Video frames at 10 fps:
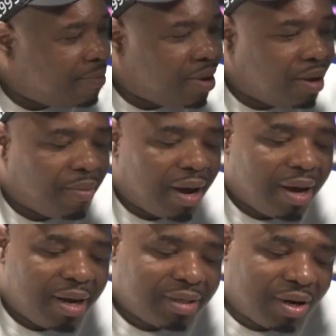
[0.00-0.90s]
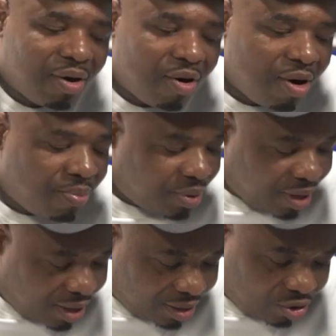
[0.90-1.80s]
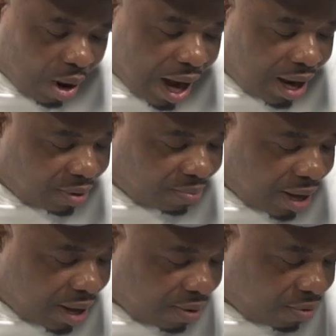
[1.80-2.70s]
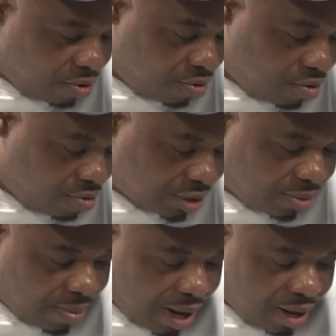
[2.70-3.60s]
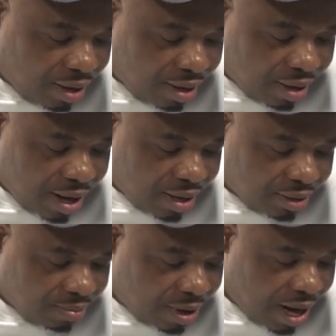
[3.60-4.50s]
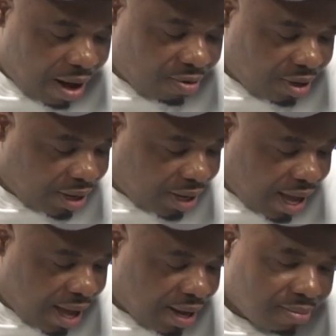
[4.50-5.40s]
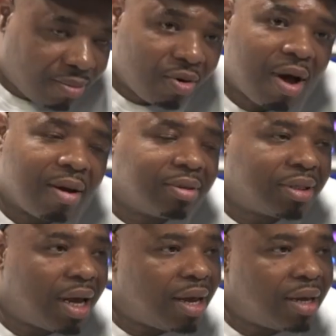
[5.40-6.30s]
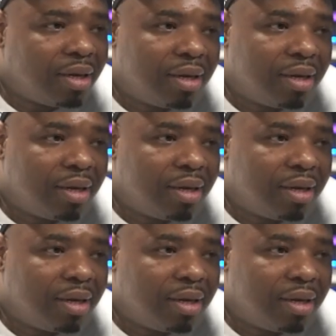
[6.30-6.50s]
mean, man, that's a hard pill to swallow, man, when you know somebody that got some clout in the game, you know what I'm saying?